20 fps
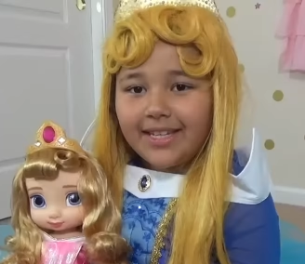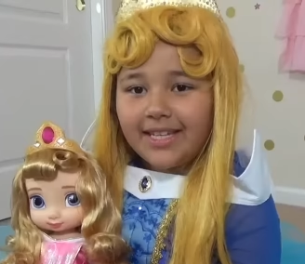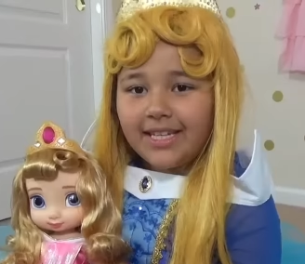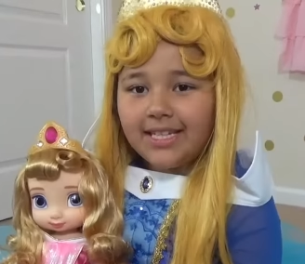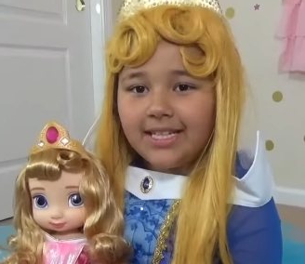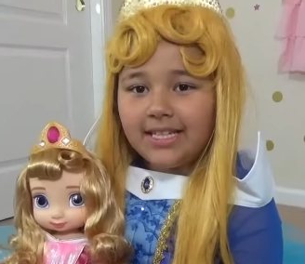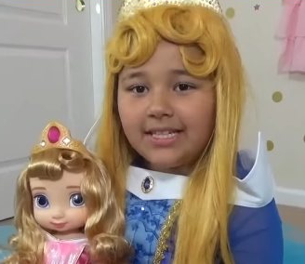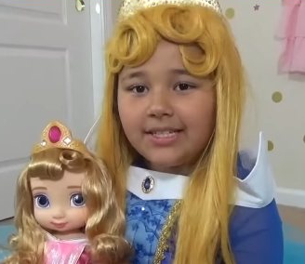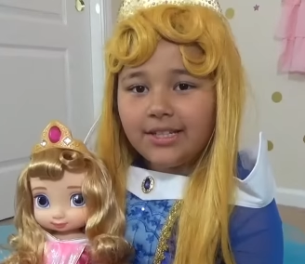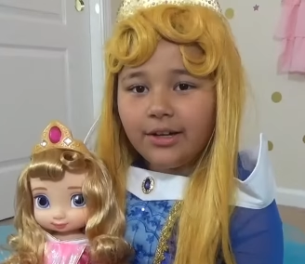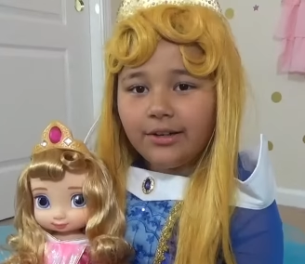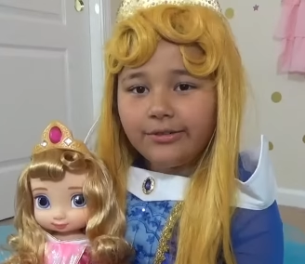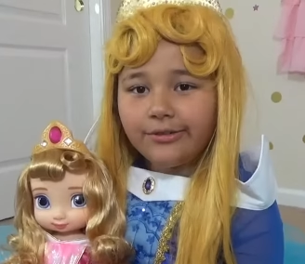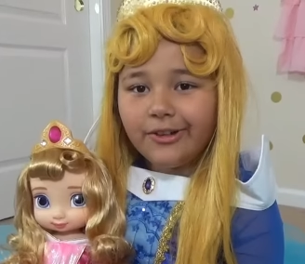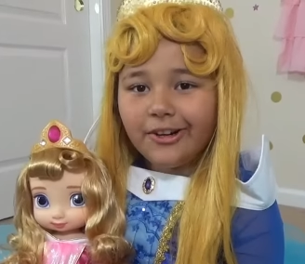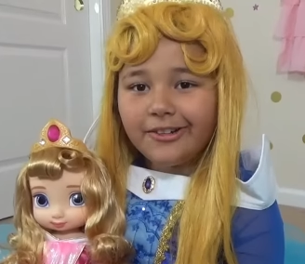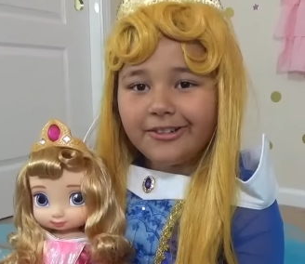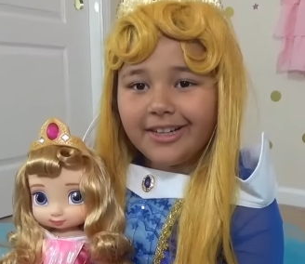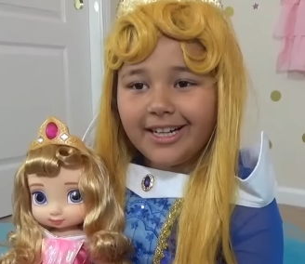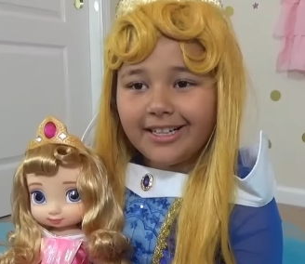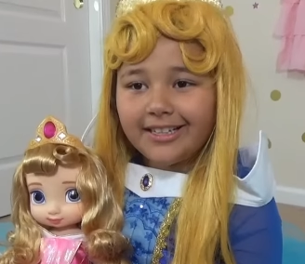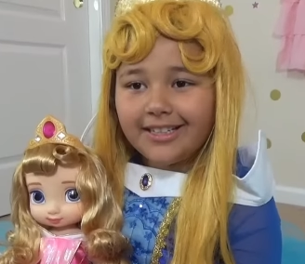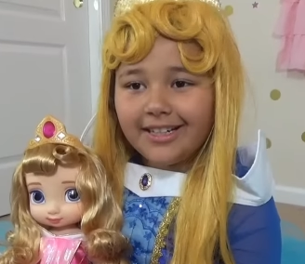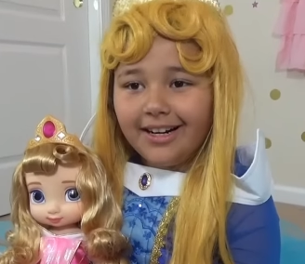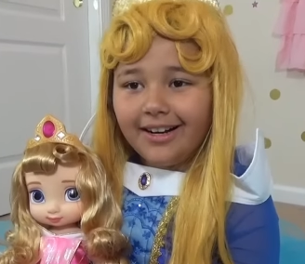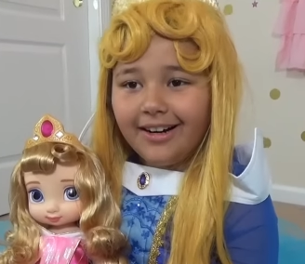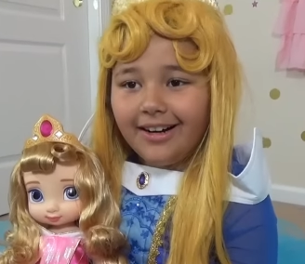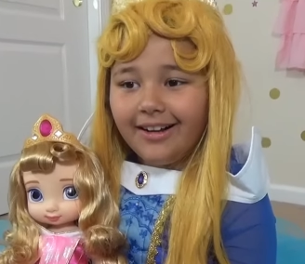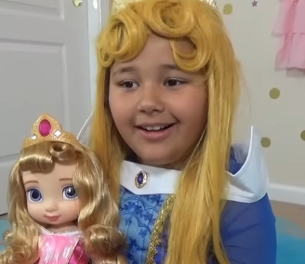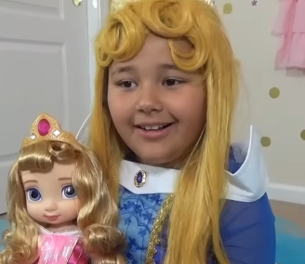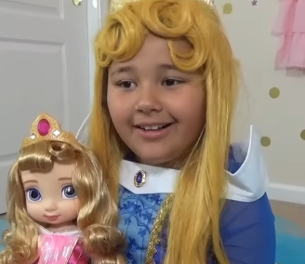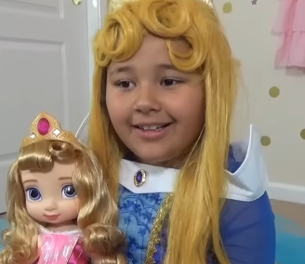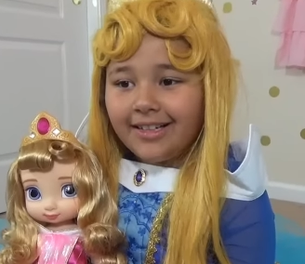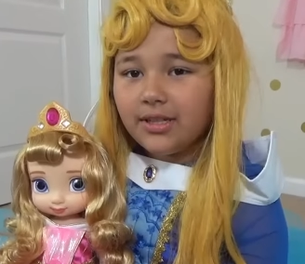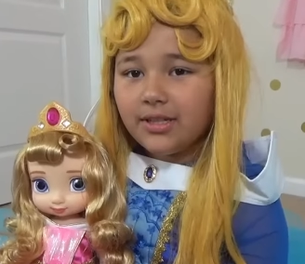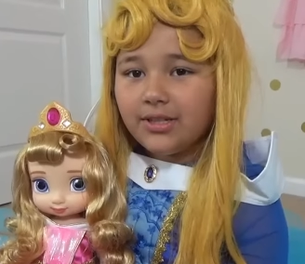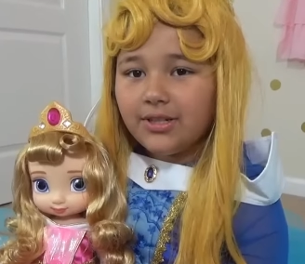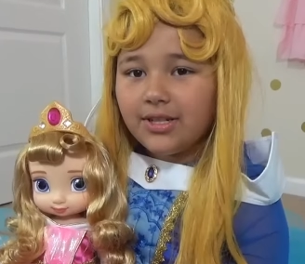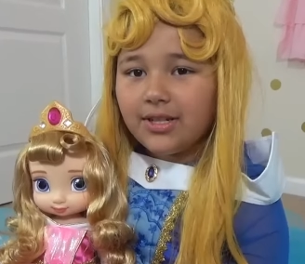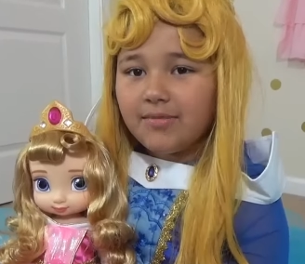Speaker 1: Here's Aurora doll.
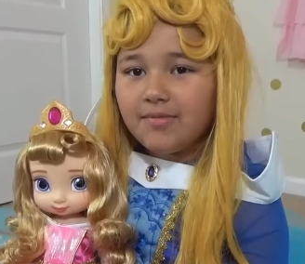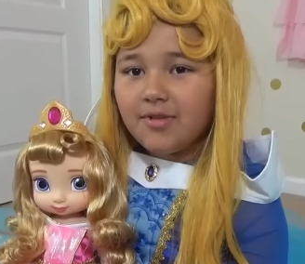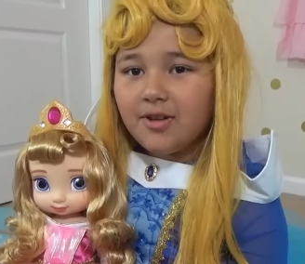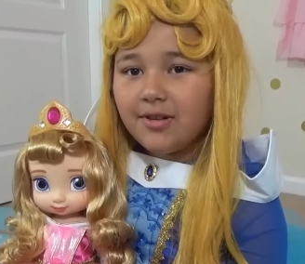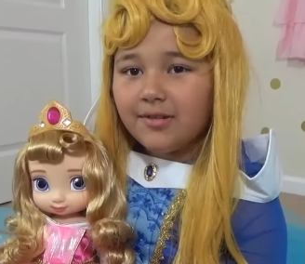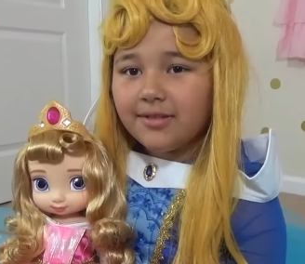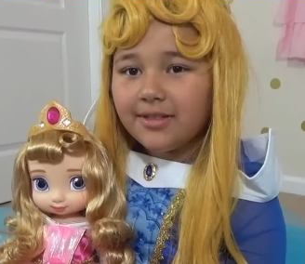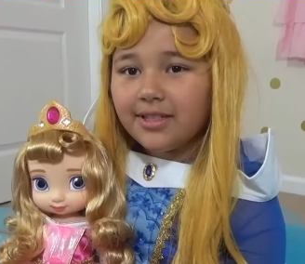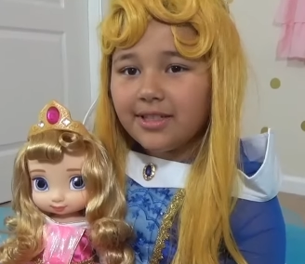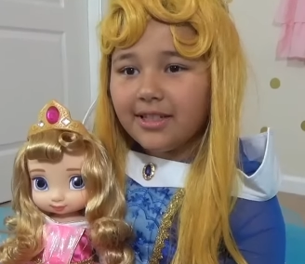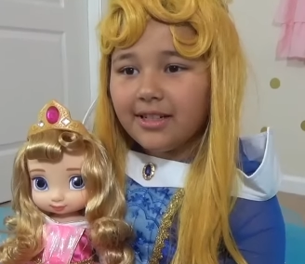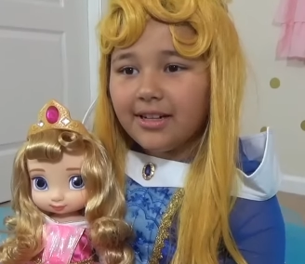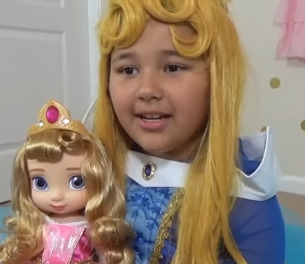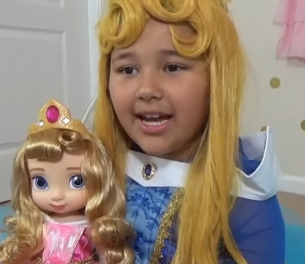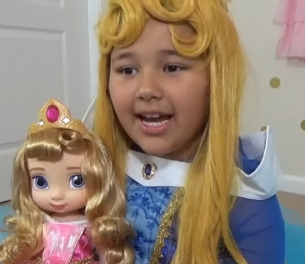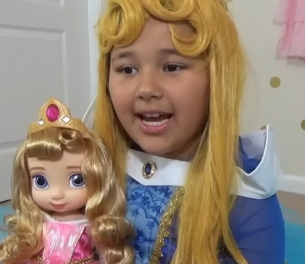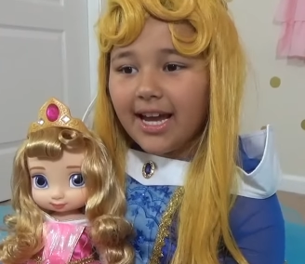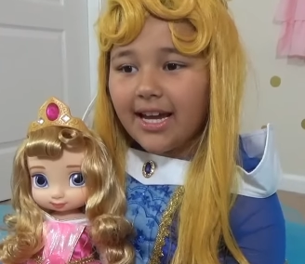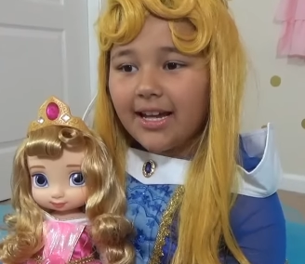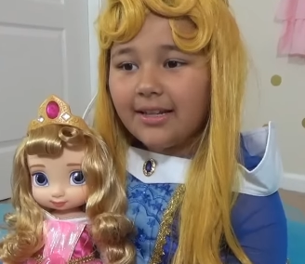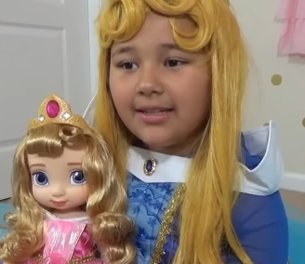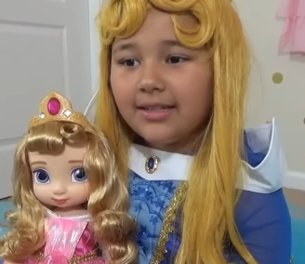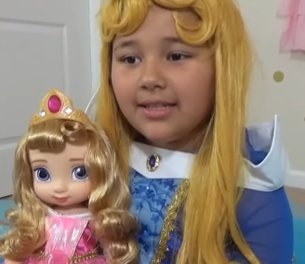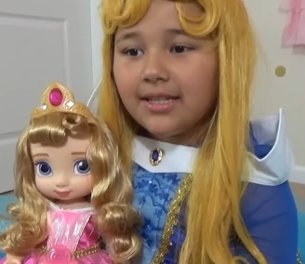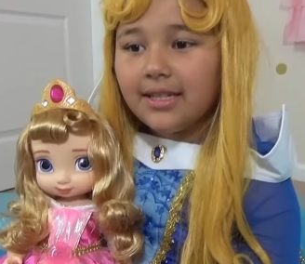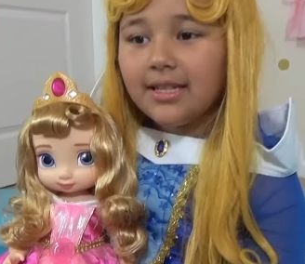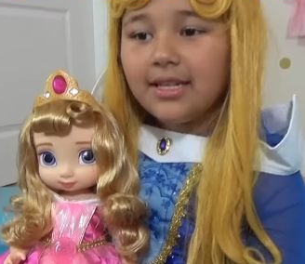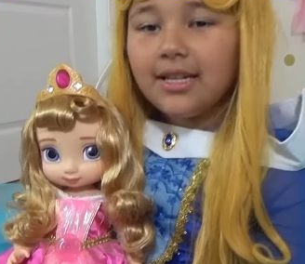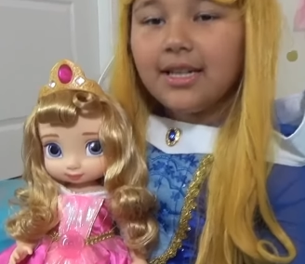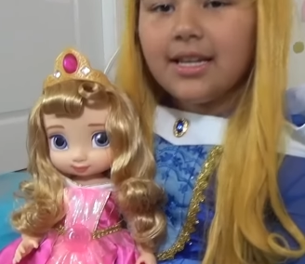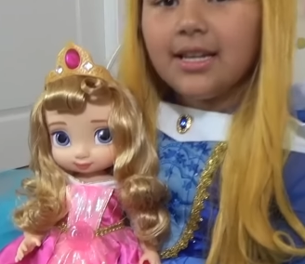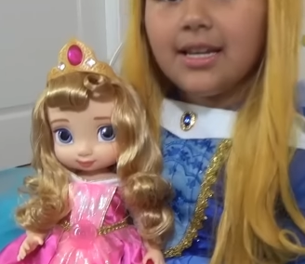She moves her hands and